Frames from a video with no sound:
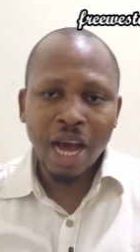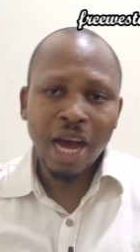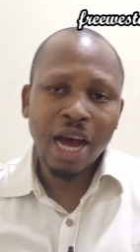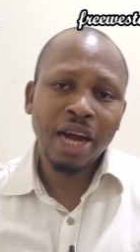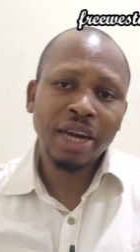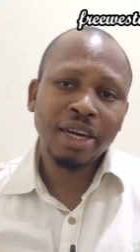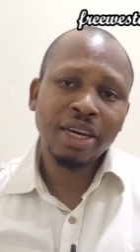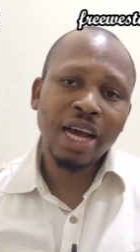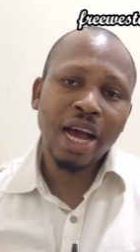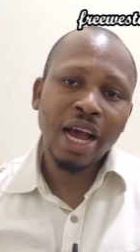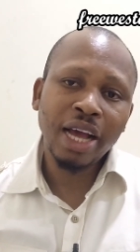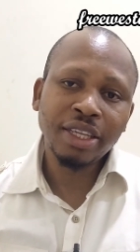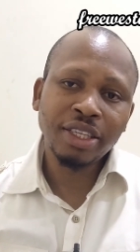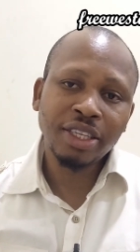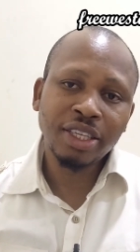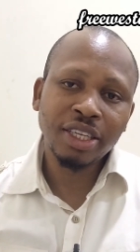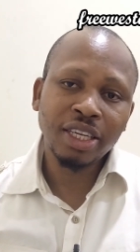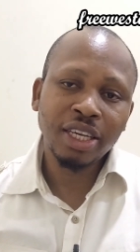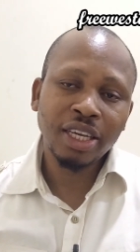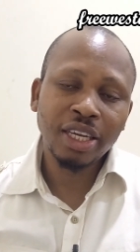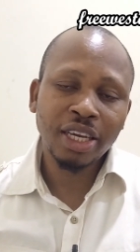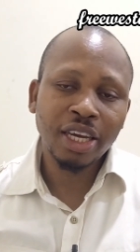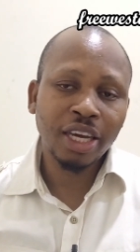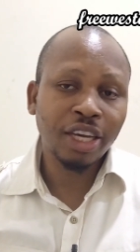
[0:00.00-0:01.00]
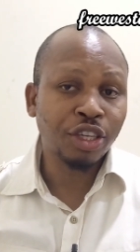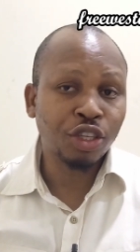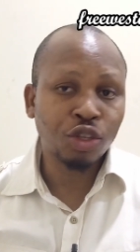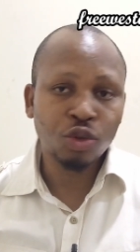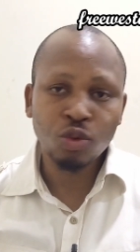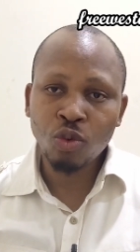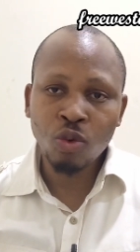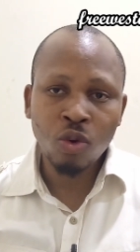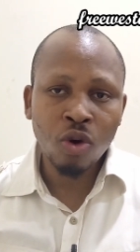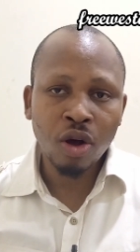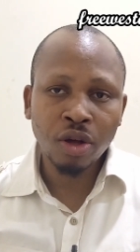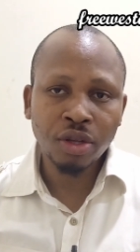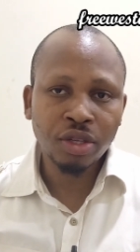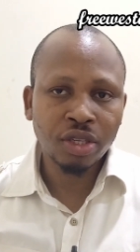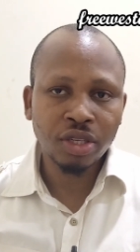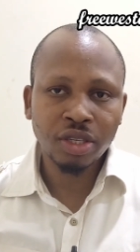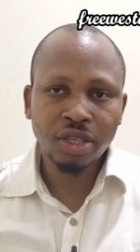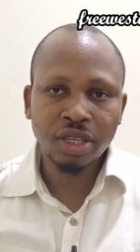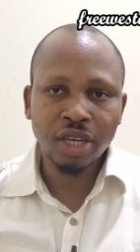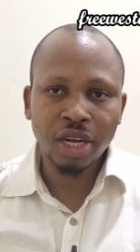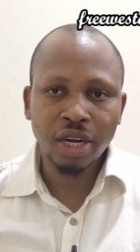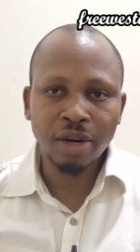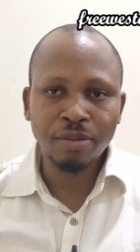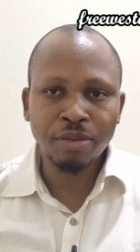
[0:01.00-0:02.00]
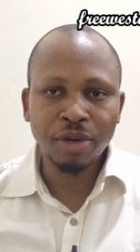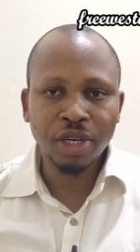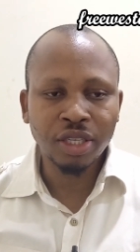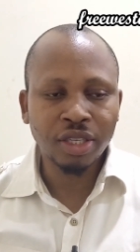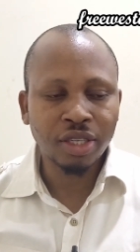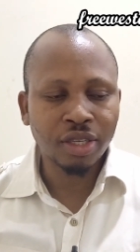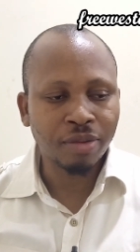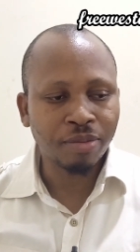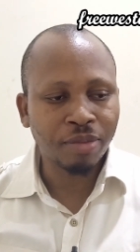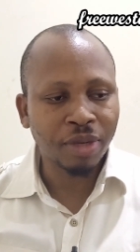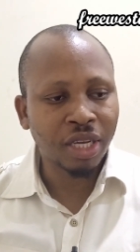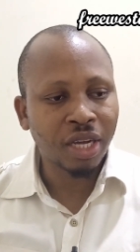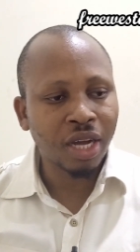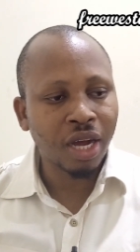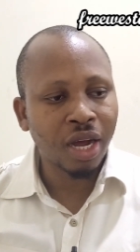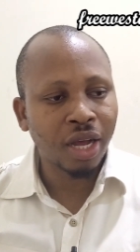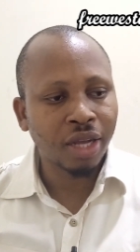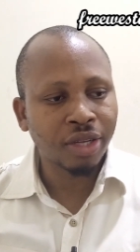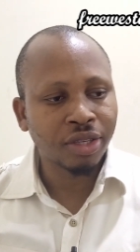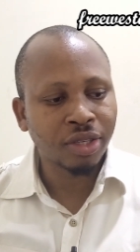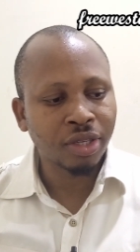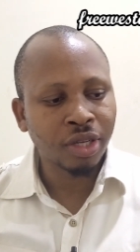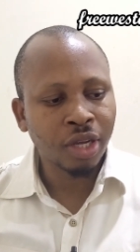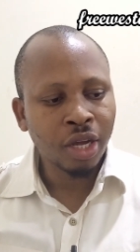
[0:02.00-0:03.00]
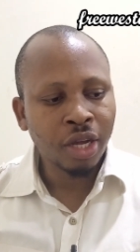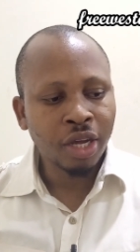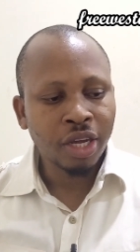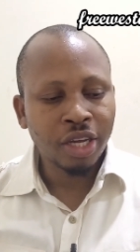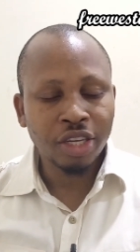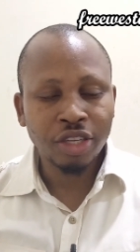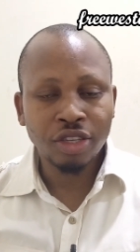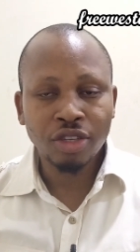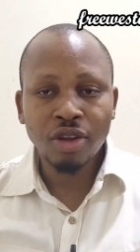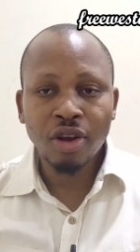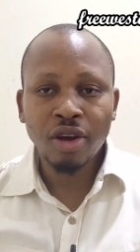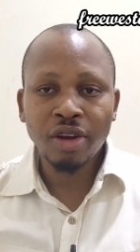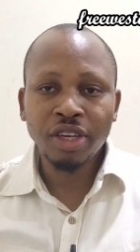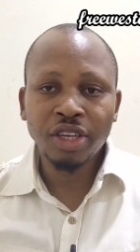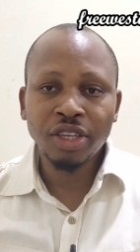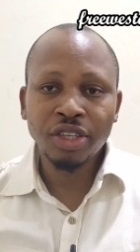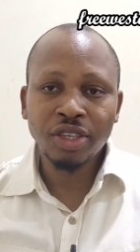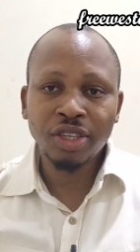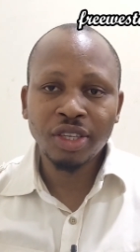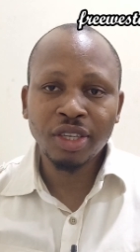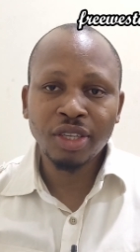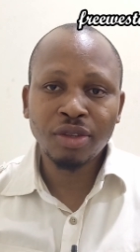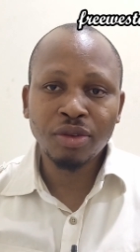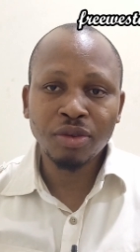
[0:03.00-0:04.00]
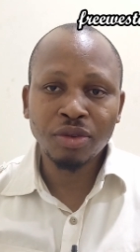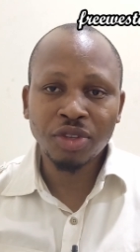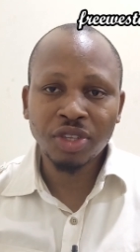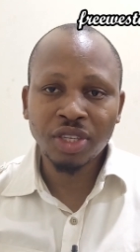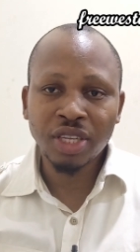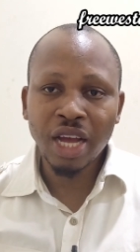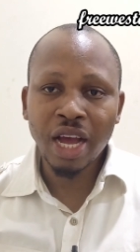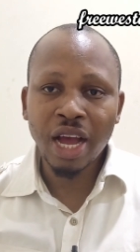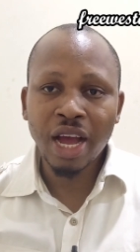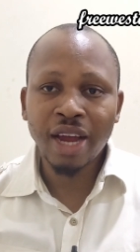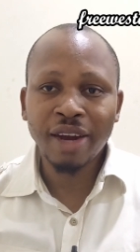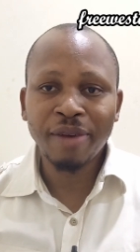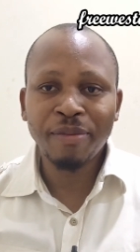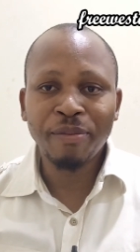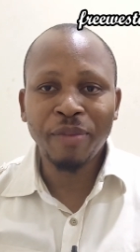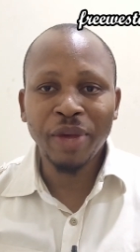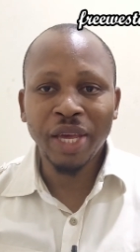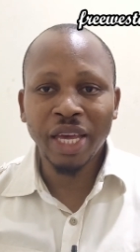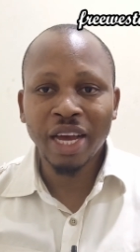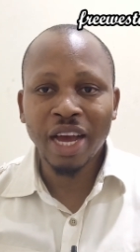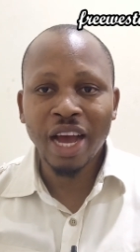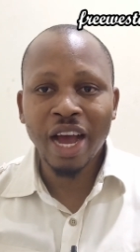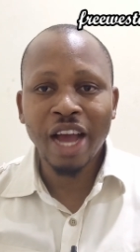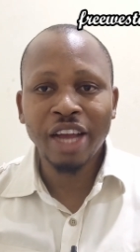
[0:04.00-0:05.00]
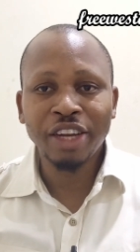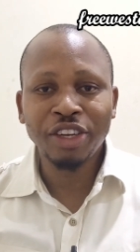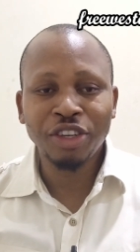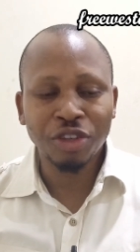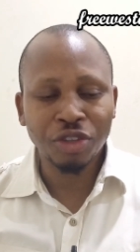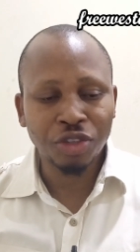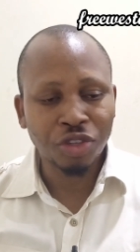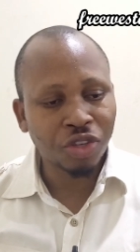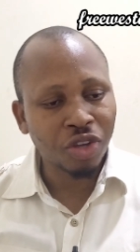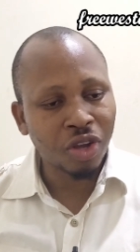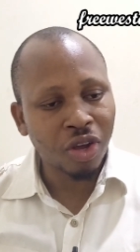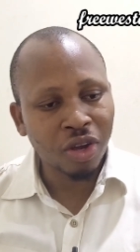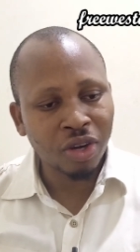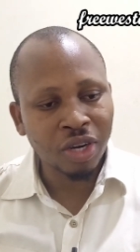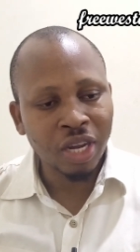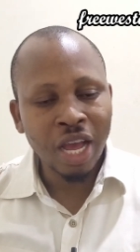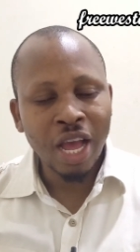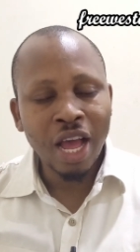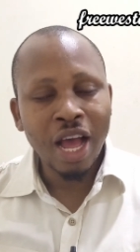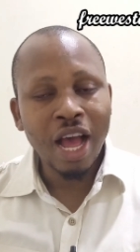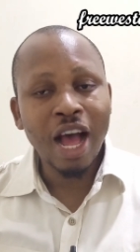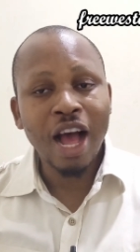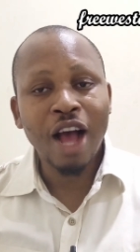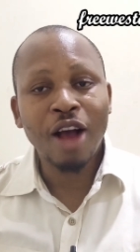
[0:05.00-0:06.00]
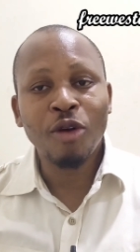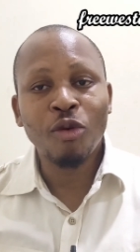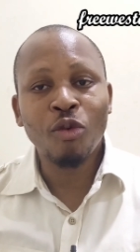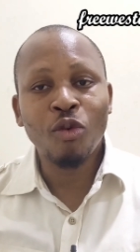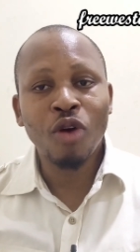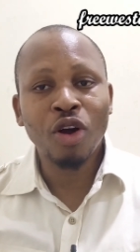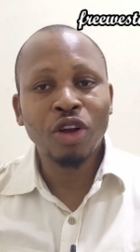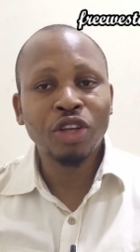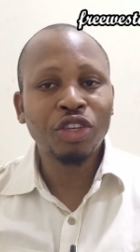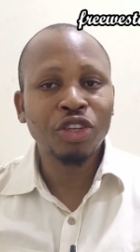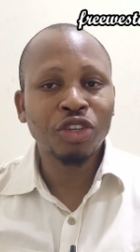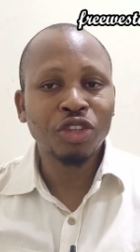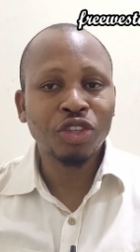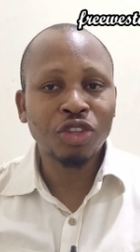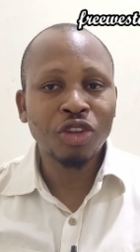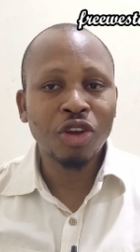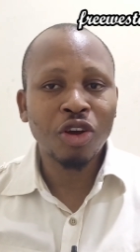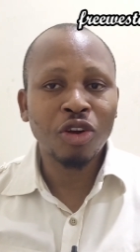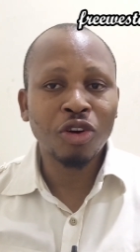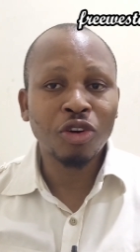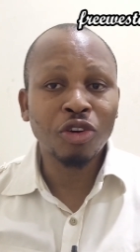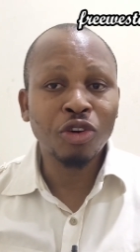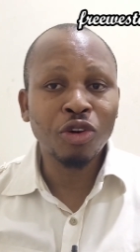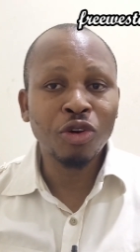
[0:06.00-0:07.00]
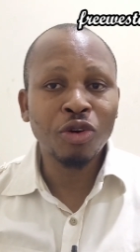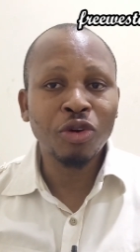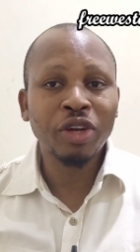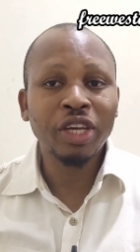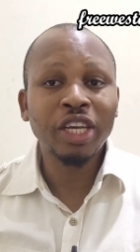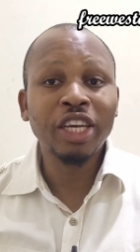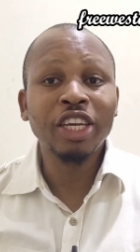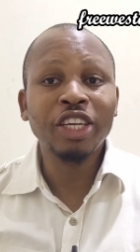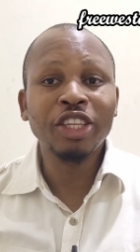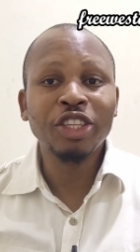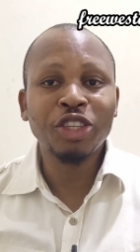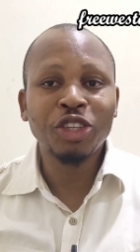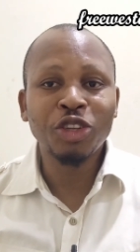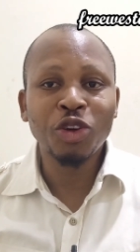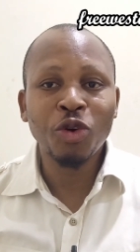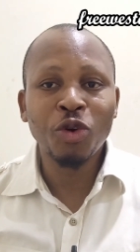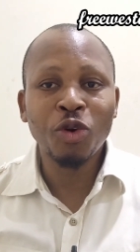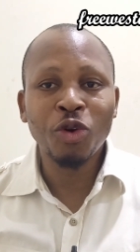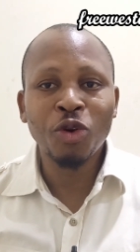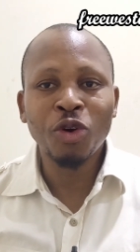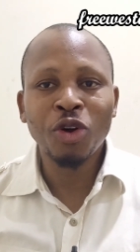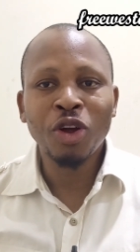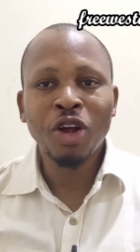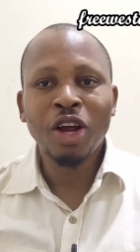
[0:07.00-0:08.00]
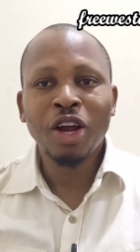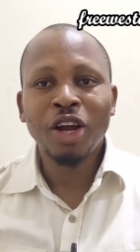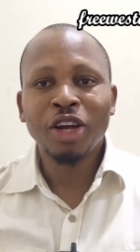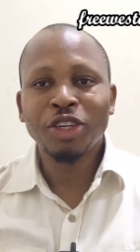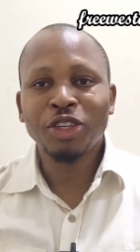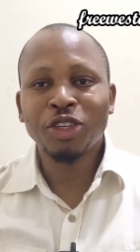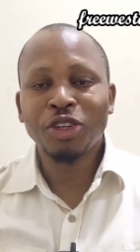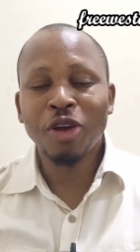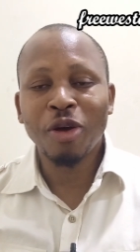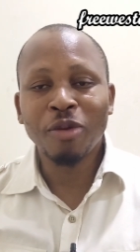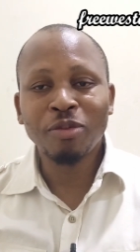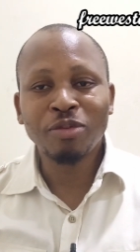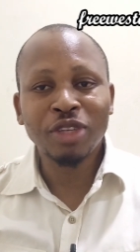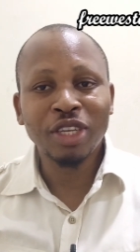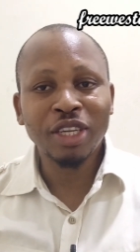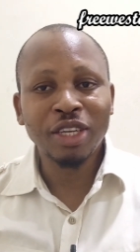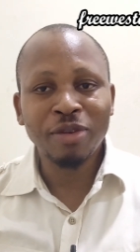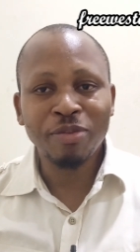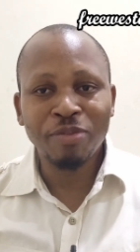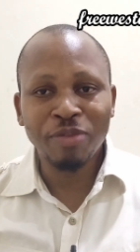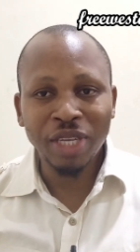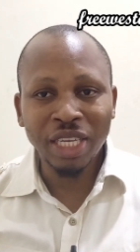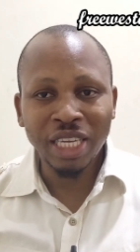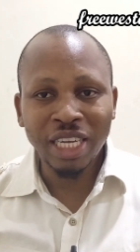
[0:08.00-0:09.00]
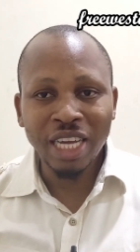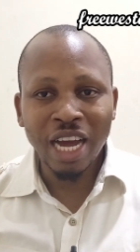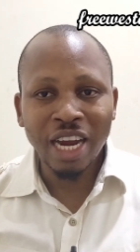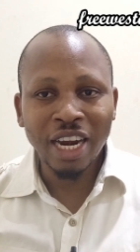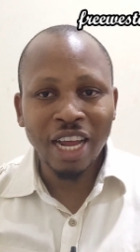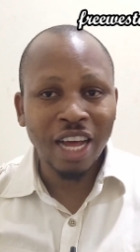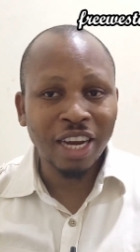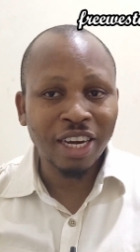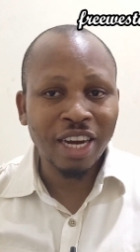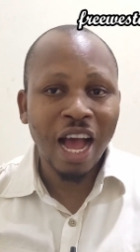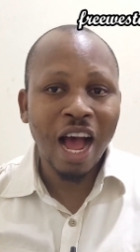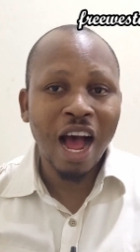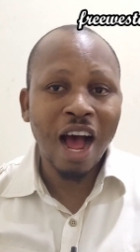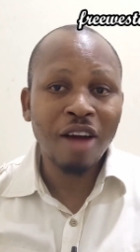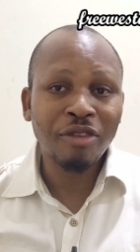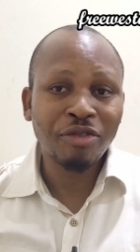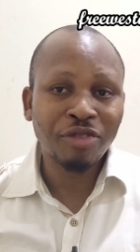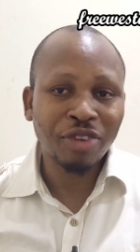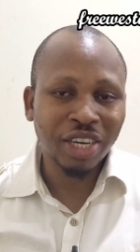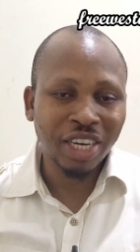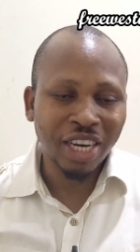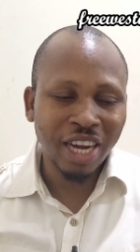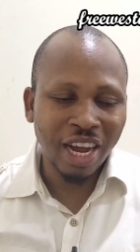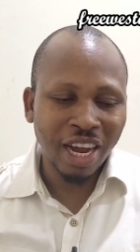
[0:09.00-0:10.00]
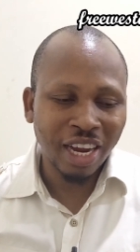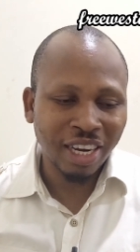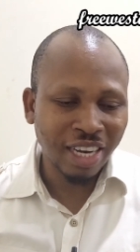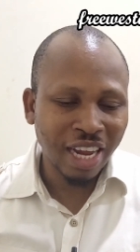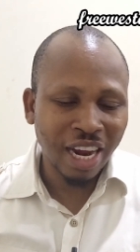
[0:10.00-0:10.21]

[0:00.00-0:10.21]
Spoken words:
And I think it's worth celebrating because it's not easy to stand behind your son and watch your son grow into something bigger than Africa.